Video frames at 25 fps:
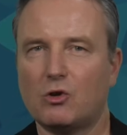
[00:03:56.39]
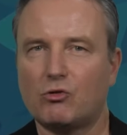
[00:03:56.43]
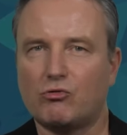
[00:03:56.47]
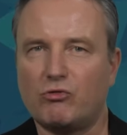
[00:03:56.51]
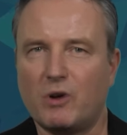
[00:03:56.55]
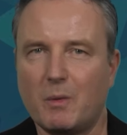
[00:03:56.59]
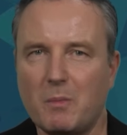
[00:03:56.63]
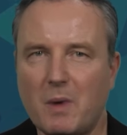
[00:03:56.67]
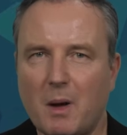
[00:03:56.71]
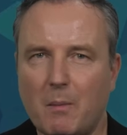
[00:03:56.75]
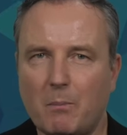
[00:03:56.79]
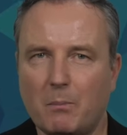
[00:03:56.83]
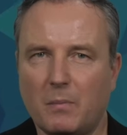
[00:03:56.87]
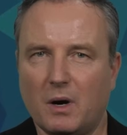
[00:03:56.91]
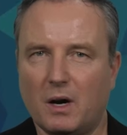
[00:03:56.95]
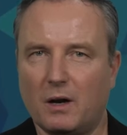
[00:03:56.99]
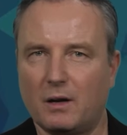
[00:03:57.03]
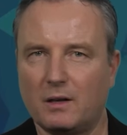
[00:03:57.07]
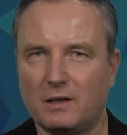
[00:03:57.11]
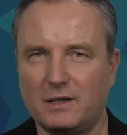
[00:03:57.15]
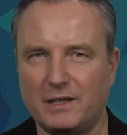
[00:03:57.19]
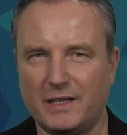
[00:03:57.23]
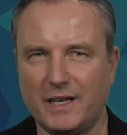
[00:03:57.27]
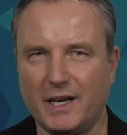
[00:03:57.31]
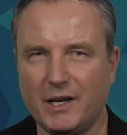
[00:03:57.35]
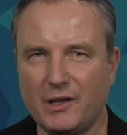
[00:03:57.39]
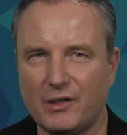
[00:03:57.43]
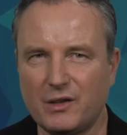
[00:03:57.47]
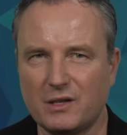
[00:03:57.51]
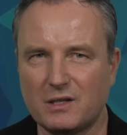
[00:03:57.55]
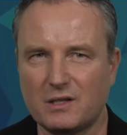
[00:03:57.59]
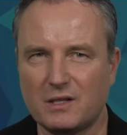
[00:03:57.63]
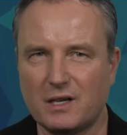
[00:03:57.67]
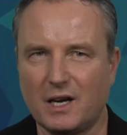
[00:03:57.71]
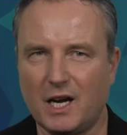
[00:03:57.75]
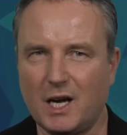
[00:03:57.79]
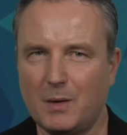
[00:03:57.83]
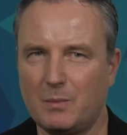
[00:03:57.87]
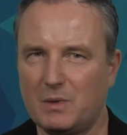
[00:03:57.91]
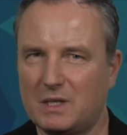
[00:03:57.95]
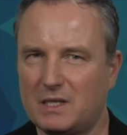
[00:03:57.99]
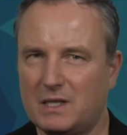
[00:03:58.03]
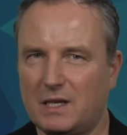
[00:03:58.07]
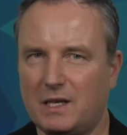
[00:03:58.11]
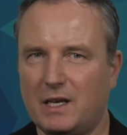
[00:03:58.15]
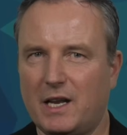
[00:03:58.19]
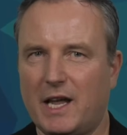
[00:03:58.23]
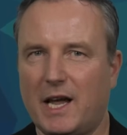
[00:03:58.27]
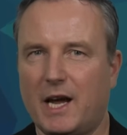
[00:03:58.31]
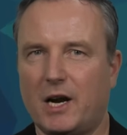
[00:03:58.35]
Remember, neither type is
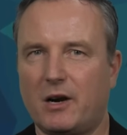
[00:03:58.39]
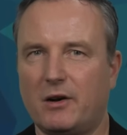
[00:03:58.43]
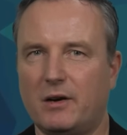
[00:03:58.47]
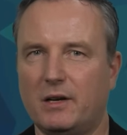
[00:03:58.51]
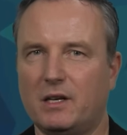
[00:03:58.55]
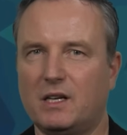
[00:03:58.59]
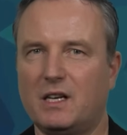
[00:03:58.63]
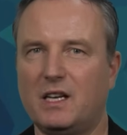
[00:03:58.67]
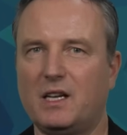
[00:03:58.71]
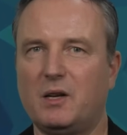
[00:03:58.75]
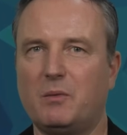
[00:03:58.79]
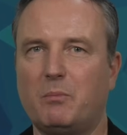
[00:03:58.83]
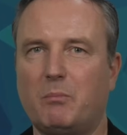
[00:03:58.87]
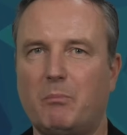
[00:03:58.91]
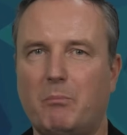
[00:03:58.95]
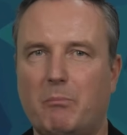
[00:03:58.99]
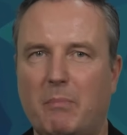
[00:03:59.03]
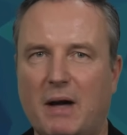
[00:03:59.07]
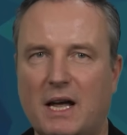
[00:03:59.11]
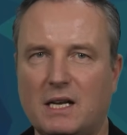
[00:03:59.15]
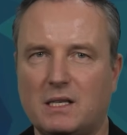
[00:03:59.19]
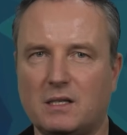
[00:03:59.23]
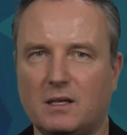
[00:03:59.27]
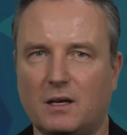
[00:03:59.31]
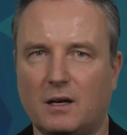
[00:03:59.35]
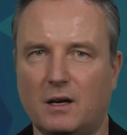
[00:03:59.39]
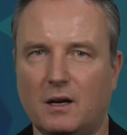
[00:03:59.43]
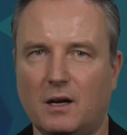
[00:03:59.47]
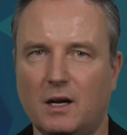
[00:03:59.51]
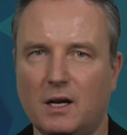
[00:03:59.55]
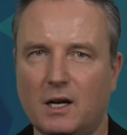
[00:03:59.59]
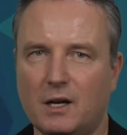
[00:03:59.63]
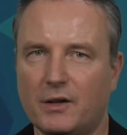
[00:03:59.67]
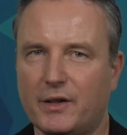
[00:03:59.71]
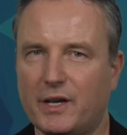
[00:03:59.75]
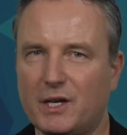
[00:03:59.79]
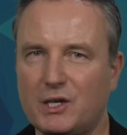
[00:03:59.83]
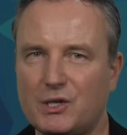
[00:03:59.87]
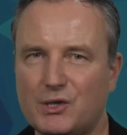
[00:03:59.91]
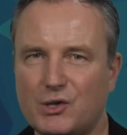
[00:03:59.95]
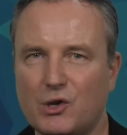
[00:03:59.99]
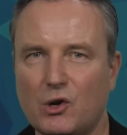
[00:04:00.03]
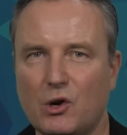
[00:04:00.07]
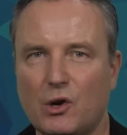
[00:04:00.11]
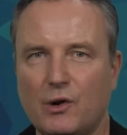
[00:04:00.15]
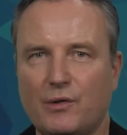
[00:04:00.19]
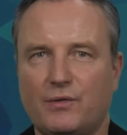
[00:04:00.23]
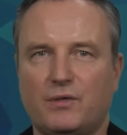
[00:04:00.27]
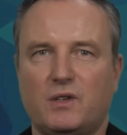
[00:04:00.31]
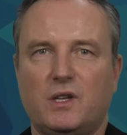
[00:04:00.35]
inherently better. They
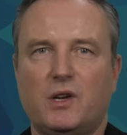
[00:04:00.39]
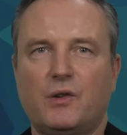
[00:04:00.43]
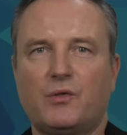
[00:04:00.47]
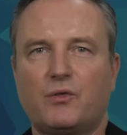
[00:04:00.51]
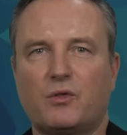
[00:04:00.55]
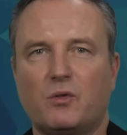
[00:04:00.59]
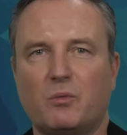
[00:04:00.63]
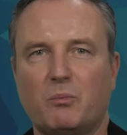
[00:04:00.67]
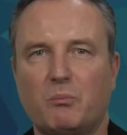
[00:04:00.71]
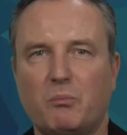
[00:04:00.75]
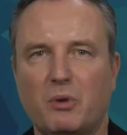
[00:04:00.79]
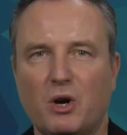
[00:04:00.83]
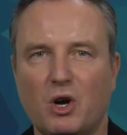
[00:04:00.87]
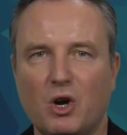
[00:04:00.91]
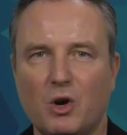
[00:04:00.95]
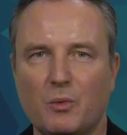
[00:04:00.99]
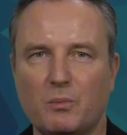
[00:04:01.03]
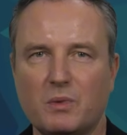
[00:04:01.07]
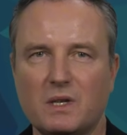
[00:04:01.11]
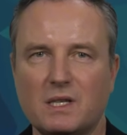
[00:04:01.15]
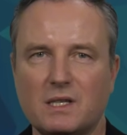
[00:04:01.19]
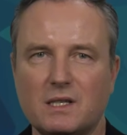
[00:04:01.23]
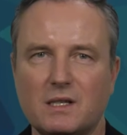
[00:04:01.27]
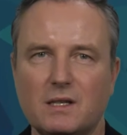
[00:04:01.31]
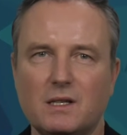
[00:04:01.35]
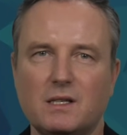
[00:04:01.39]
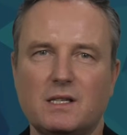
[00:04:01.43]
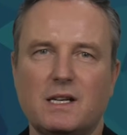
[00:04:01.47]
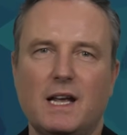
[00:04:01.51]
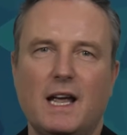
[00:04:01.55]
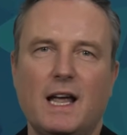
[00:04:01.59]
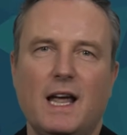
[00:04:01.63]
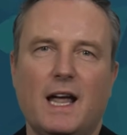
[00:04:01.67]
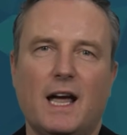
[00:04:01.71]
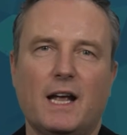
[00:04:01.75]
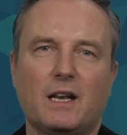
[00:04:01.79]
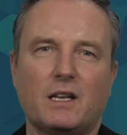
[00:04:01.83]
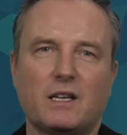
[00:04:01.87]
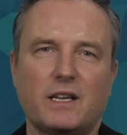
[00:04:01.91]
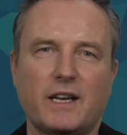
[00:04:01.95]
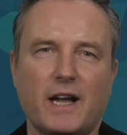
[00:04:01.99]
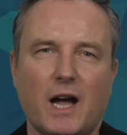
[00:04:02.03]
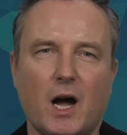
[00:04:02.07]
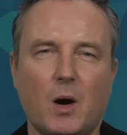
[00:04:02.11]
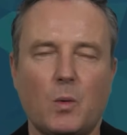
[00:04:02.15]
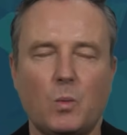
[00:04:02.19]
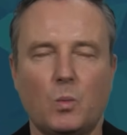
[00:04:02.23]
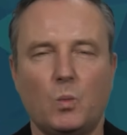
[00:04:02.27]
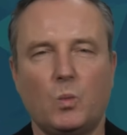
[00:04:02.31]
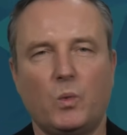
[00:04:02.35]
serve different purposes and
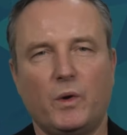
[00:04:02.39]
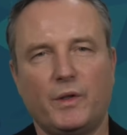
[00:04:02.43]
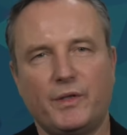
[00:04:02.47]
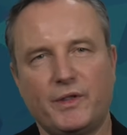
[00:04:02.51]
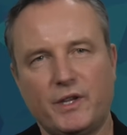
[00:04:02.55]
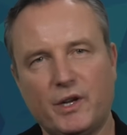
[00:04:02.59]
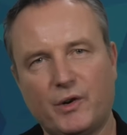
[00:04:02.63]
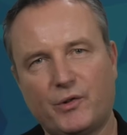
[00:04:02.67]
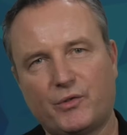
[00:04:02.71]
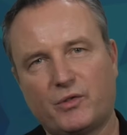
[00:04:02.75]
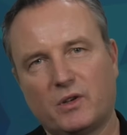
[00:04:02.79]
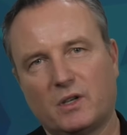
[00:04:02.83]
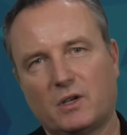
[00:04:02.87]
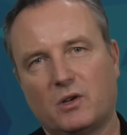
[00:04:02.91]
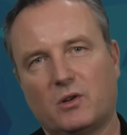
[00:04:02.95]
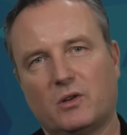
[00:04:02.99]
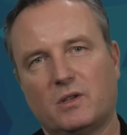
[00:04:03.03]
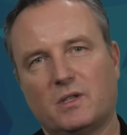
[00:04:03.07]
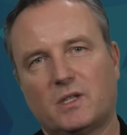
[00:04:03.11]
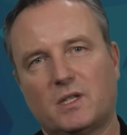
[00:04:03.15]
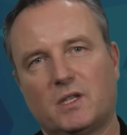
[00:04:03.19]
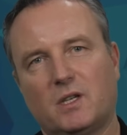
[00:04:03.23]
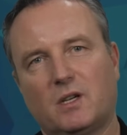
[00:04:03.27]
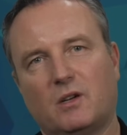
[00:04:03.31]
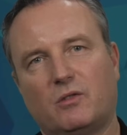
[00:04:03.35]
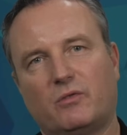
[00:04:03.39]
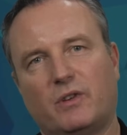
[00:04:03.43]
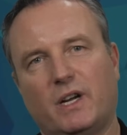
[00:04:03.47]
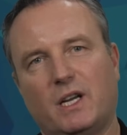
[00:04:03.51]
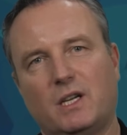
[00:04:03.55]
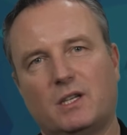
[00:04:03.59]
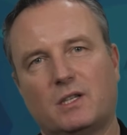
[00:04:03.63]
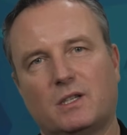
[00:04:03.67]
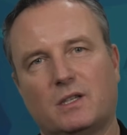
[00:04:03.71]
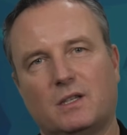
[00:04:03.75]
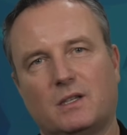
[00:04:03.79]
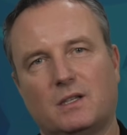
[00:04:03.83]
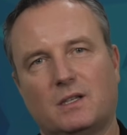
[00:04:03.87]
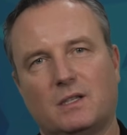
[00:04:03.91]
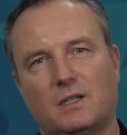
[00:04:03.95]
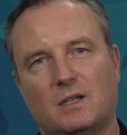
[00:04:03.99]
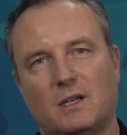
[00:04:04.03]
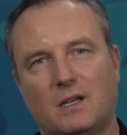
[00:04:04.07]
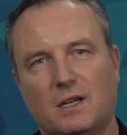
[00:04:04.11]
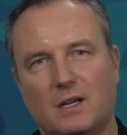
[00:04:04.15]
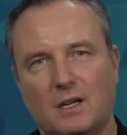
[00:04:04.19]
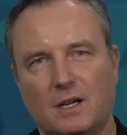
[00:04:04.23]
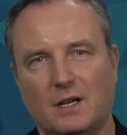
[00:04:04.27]
come with different considerations.